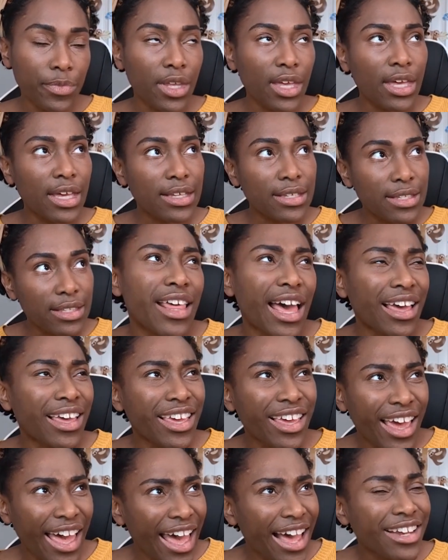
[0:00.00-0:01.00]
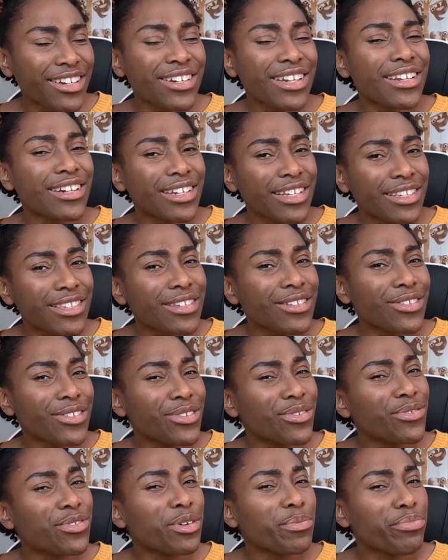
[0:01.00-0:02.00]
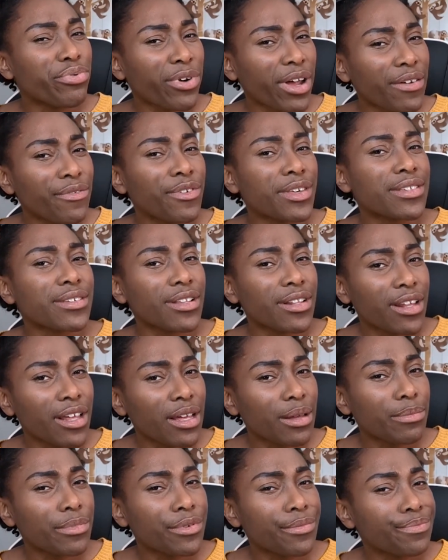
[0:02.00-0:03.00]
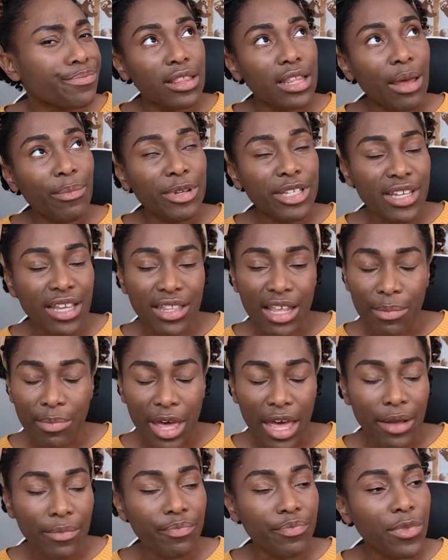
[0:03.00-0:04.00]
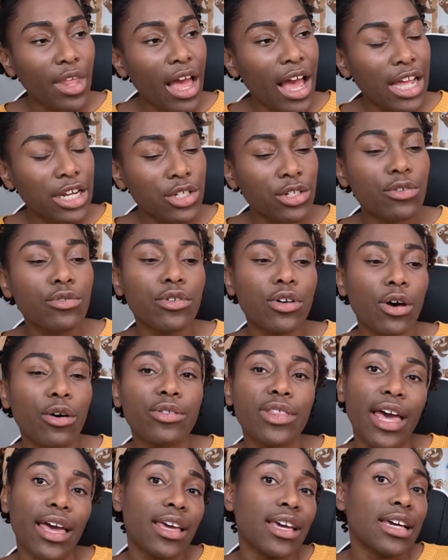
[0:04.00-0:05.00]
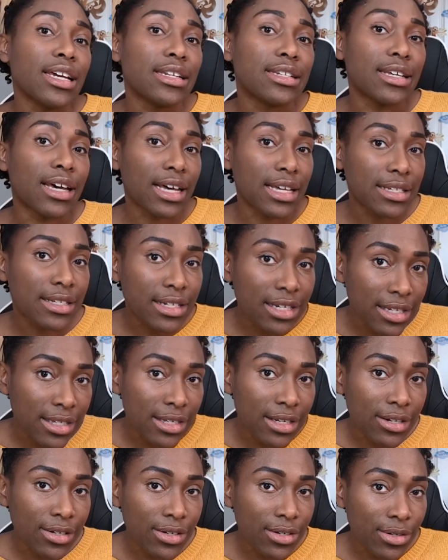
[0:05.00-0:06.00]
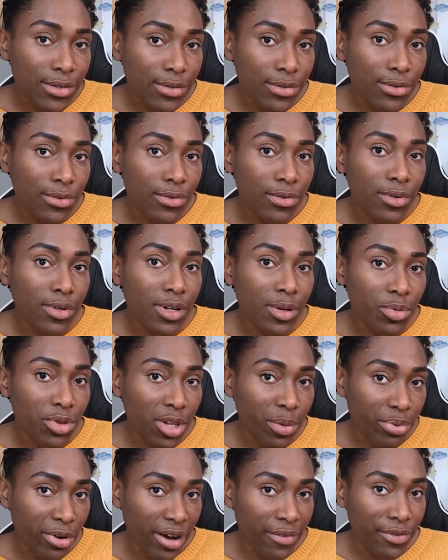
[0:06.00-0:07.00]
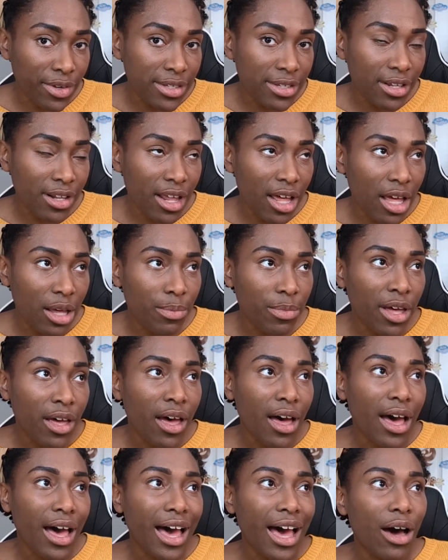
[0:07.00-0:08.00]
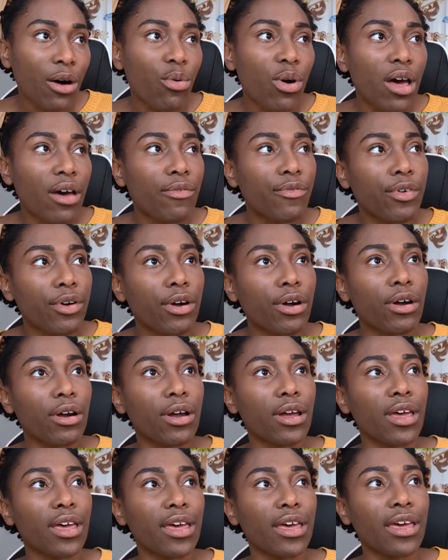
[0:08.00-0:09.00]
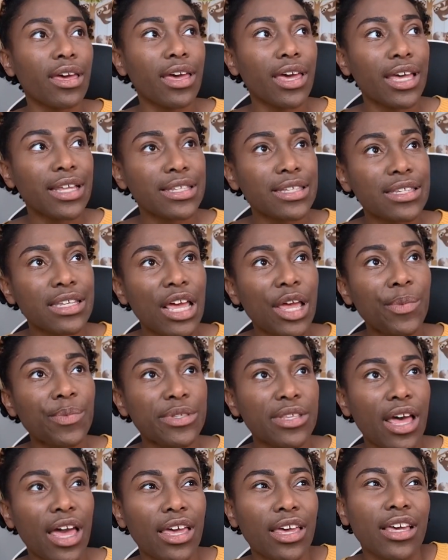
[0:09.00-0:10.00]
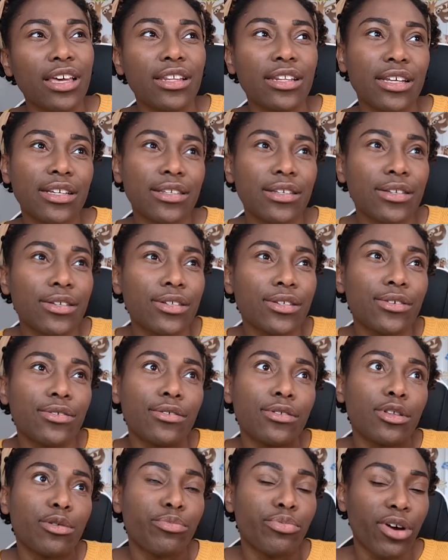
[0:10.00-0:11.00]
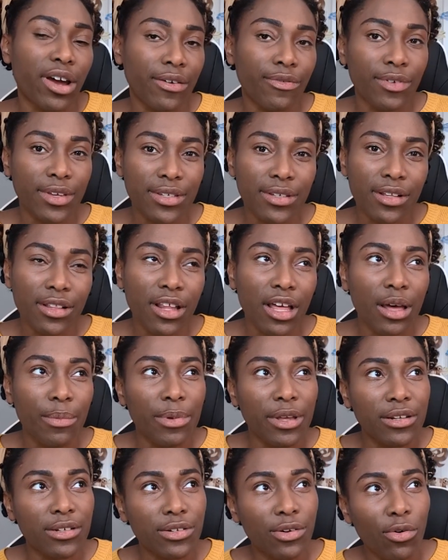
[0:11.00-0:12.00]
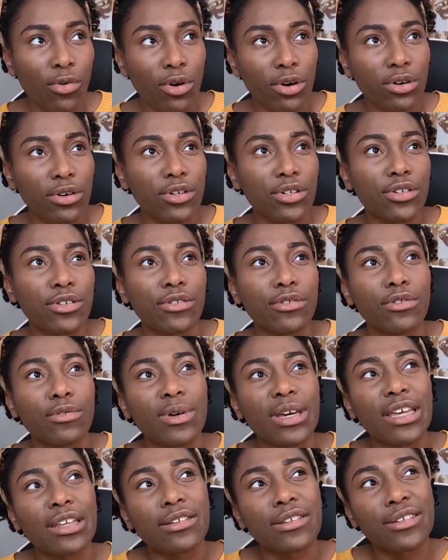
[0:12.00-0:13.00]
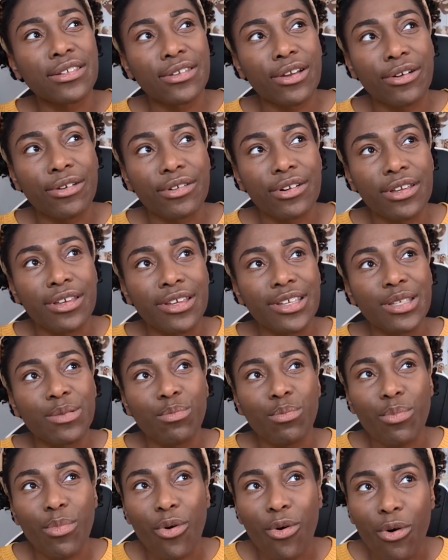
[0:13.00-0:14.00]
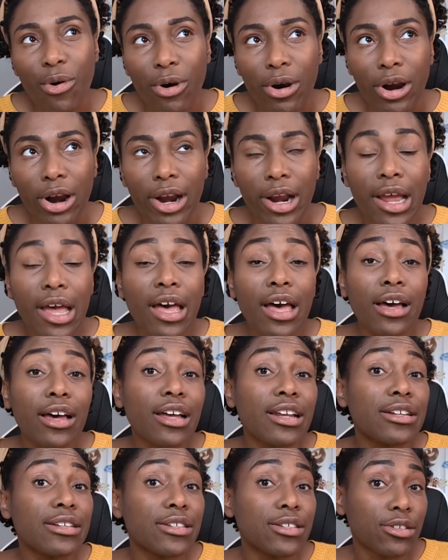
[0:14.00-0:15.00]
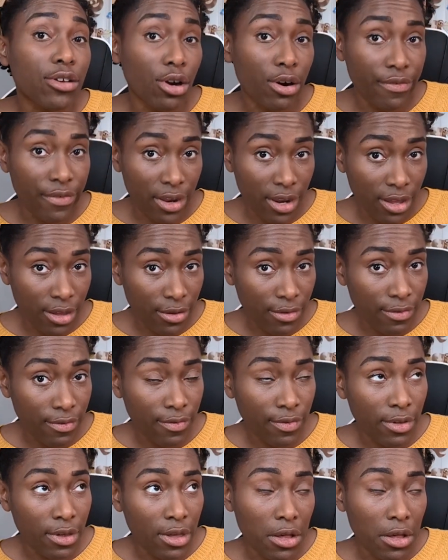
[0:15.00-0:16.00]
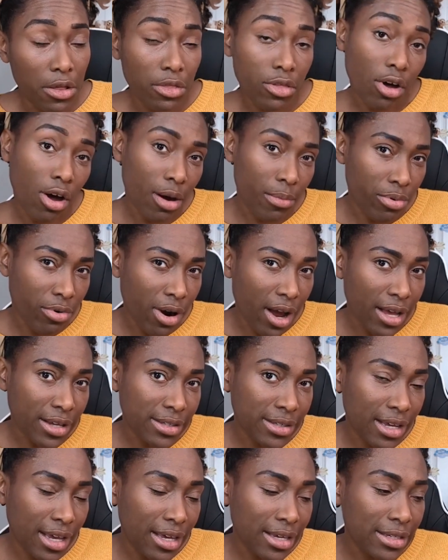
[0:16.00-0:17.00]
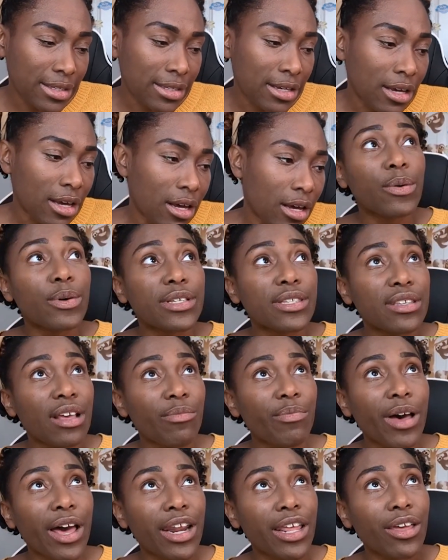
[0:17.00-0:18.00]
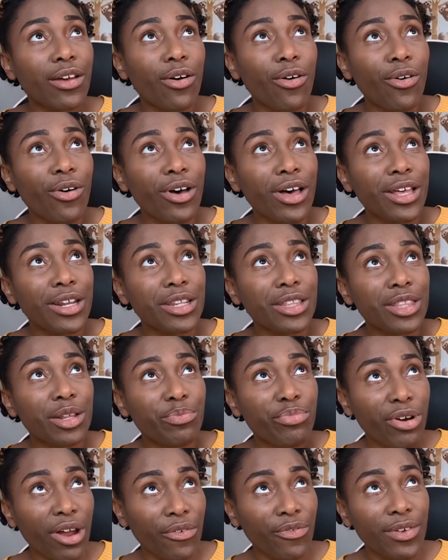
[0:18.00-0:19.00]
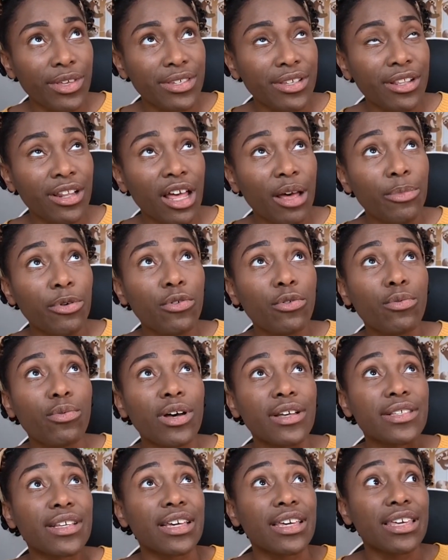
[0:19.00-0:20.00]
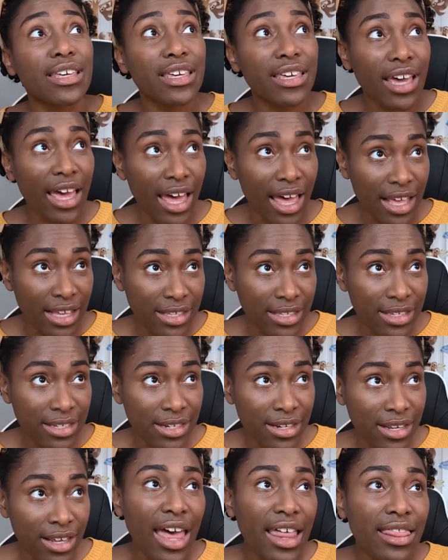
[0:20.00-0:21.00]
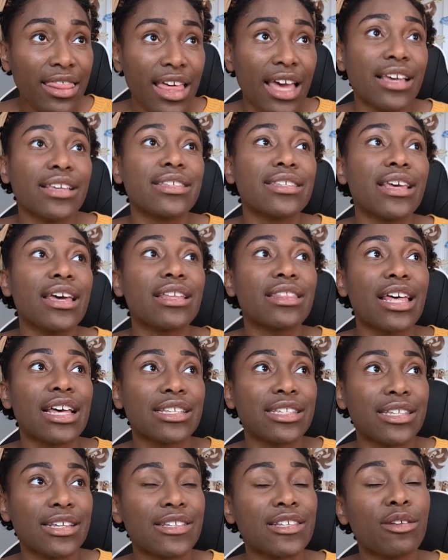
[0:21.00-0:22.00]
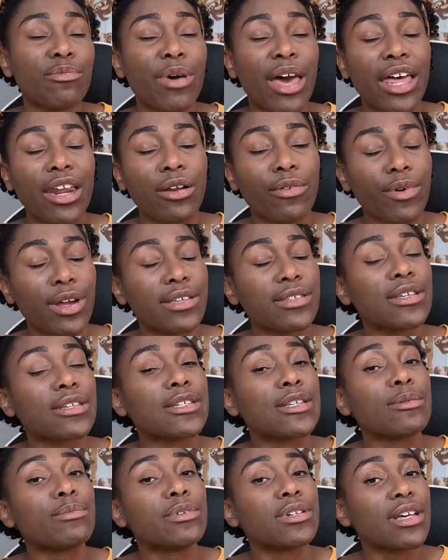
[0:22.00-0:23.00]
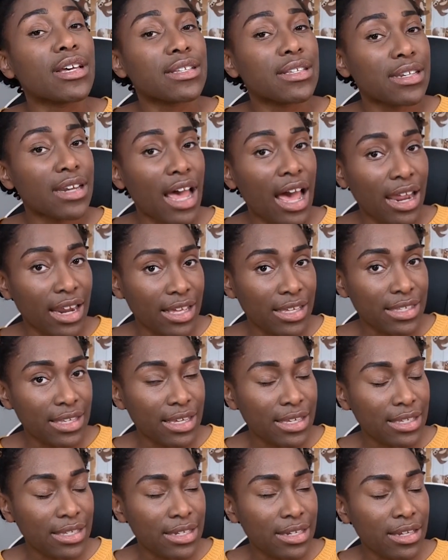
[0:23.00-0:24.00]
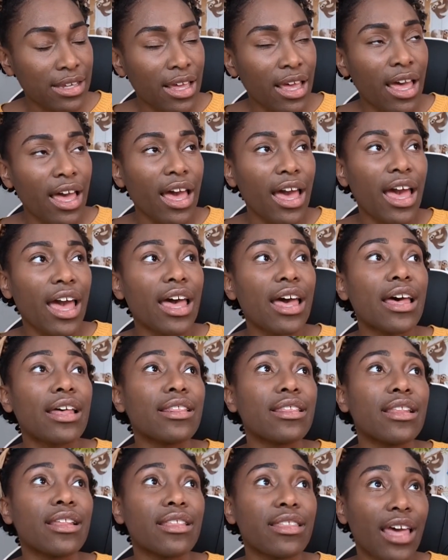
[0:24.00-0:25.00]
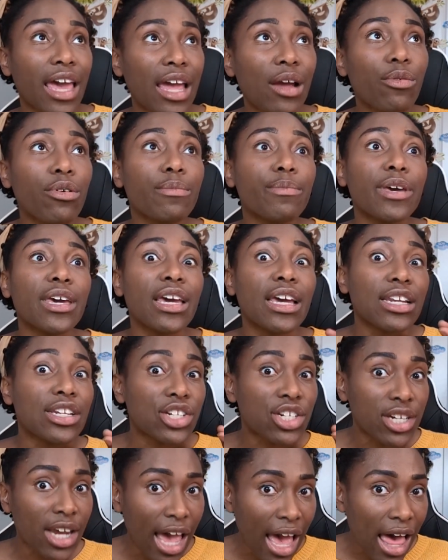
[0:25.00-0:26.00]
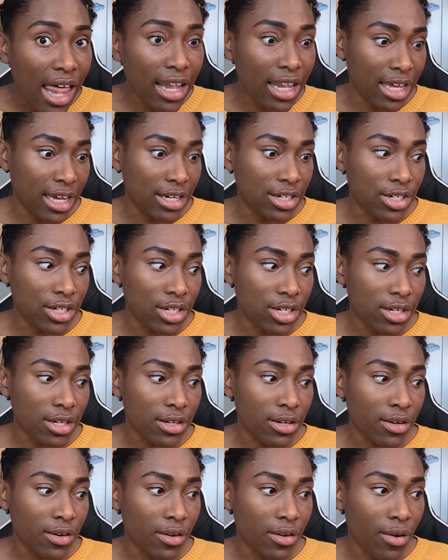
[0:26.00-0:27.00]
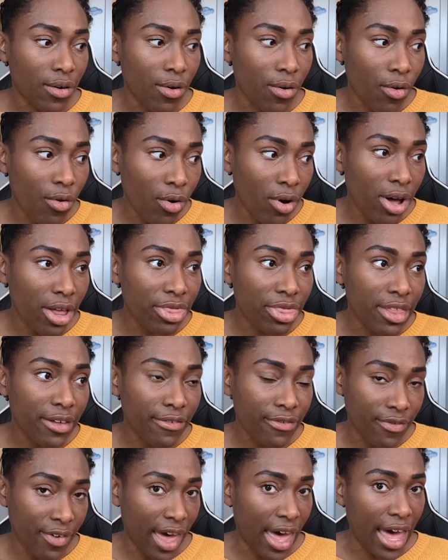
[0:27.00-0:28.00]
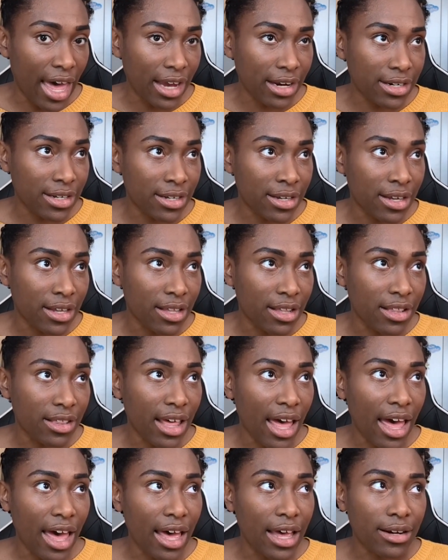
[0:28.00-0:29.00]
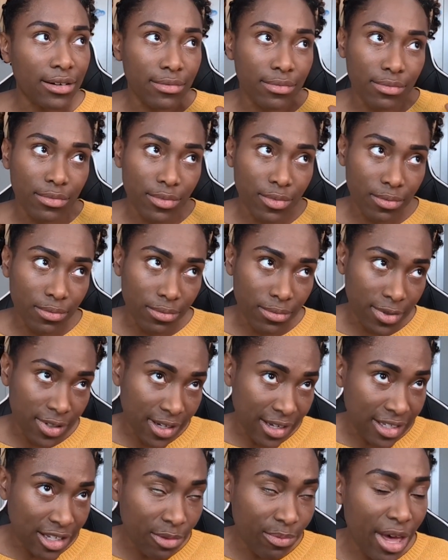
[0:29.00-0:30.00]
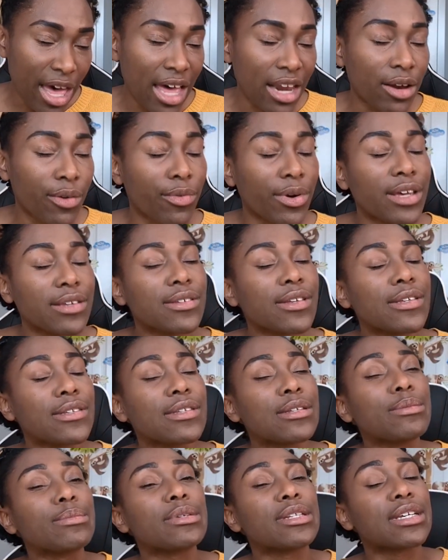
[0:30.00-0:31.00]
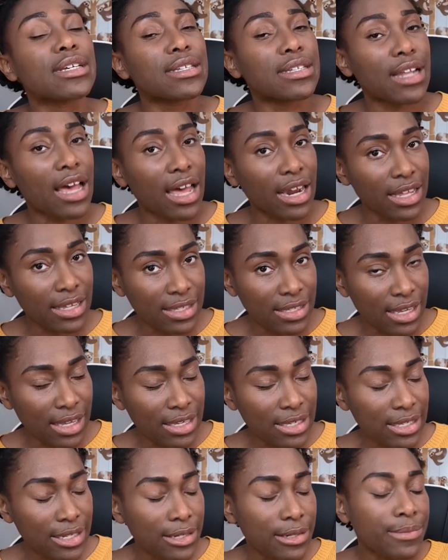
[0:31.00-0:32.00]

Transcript: is that he actually listens to The Breakfast Club. Let me take that back. I do know that he does listen to The Breakfast Club. However, it seems like he listens to The Breakfast Club in order to insert his more conservative thought process. There was somebody on The Breakfast Club who was a guest, and they said that systematic racism does not exist. And they were being challenged on the fact that systematic racism does not exist.